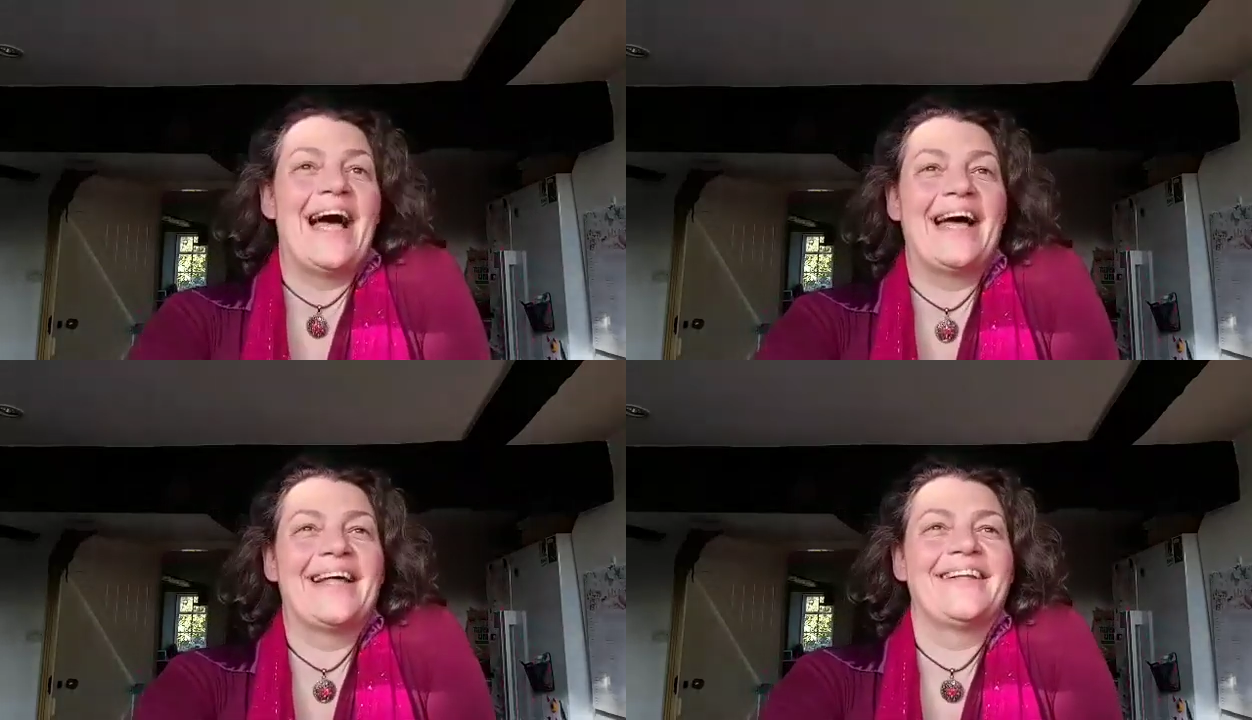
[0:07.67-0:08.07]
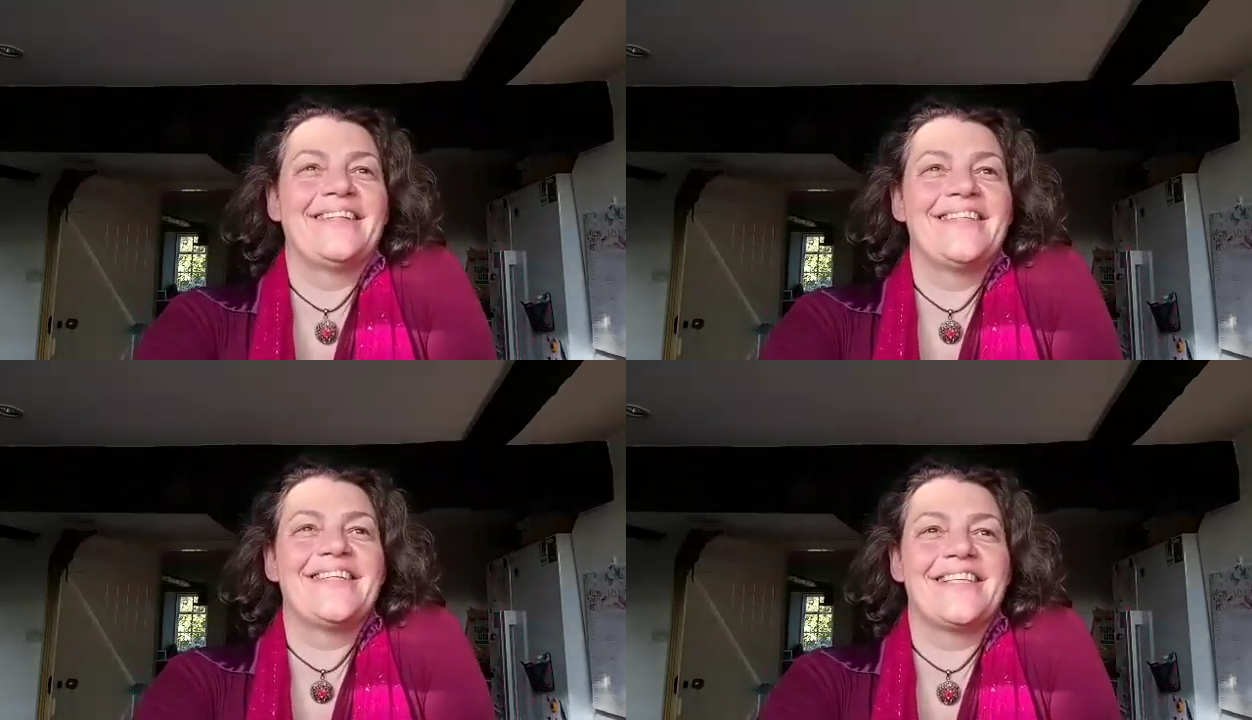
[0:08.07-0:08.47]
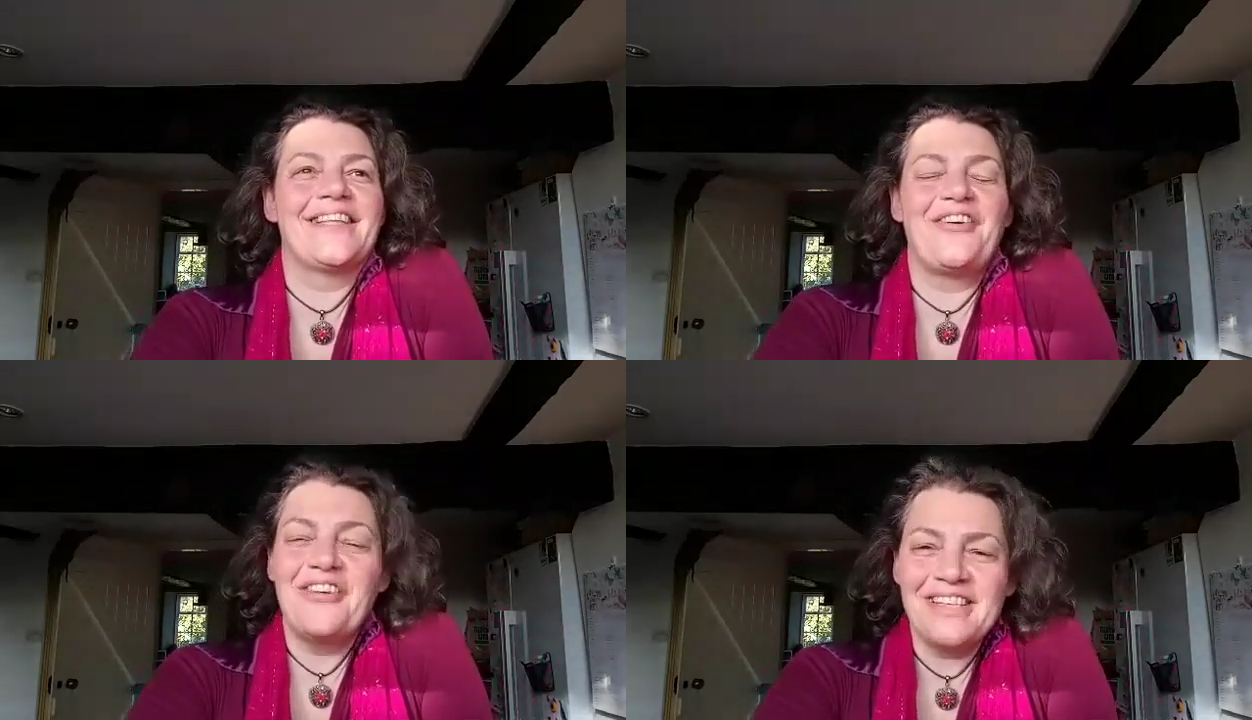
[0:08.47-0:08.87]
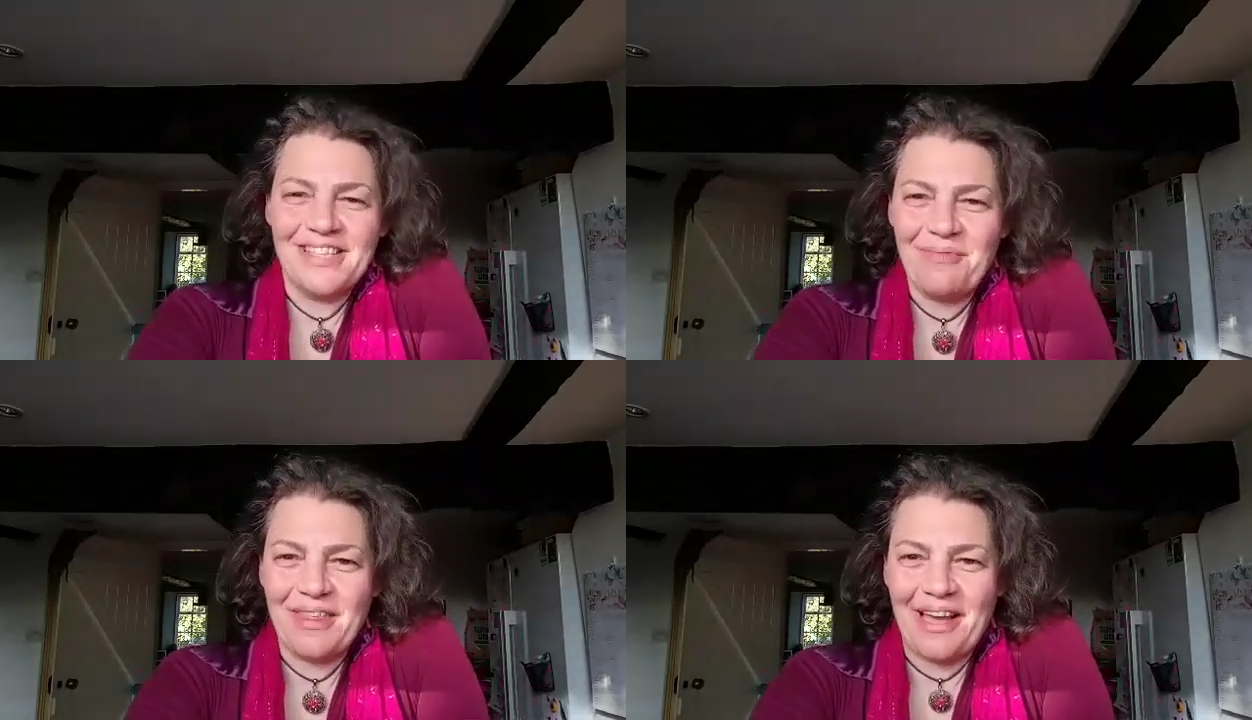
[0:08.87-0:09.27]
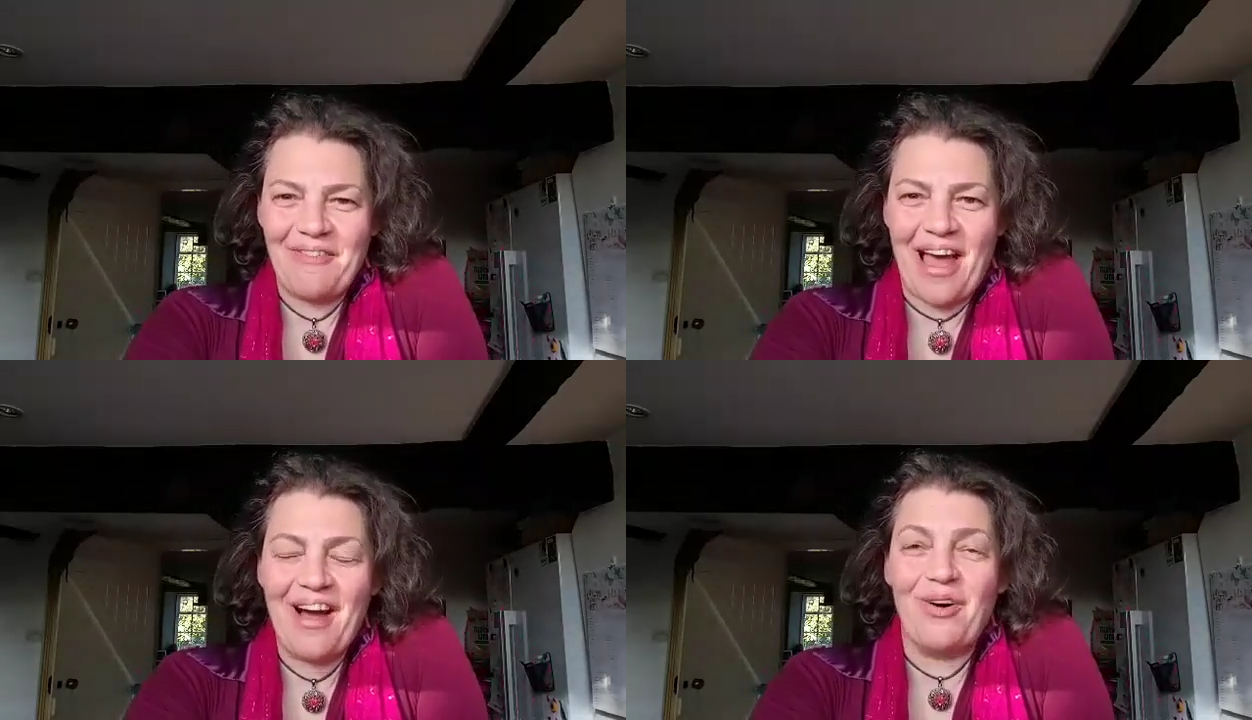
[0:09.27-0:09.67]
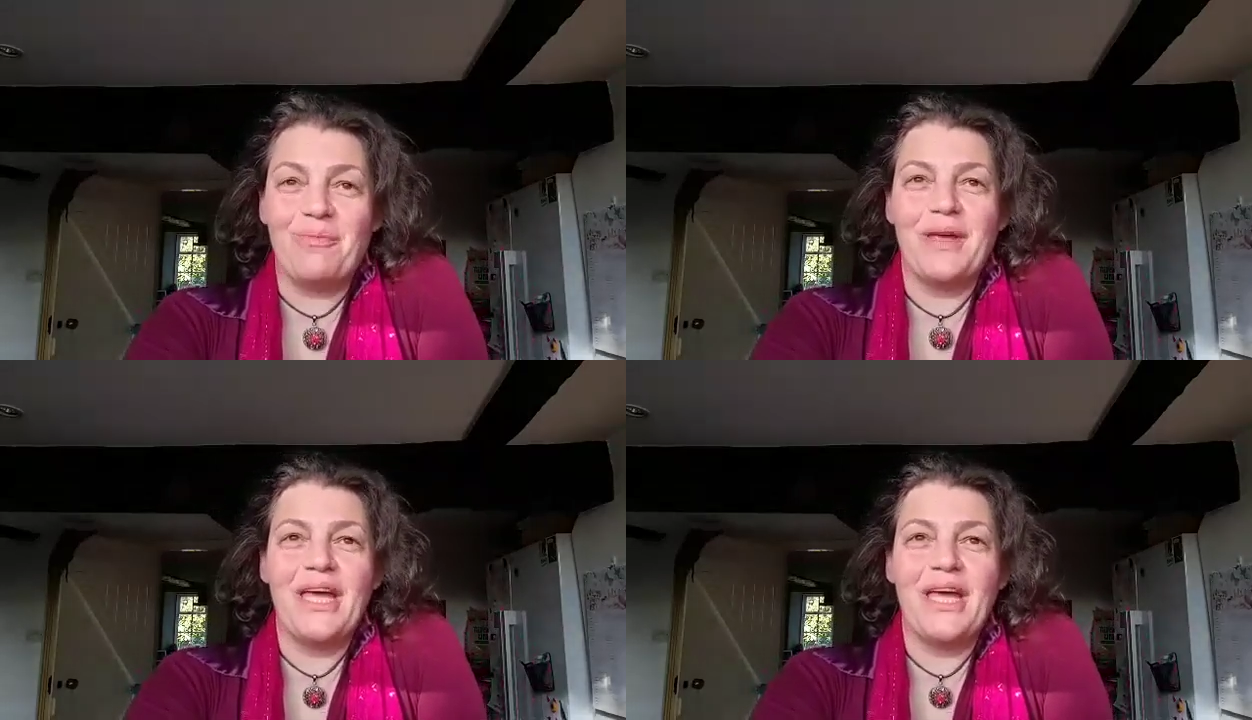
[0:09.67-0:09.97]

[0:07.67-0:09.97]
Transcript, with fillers: and there is something about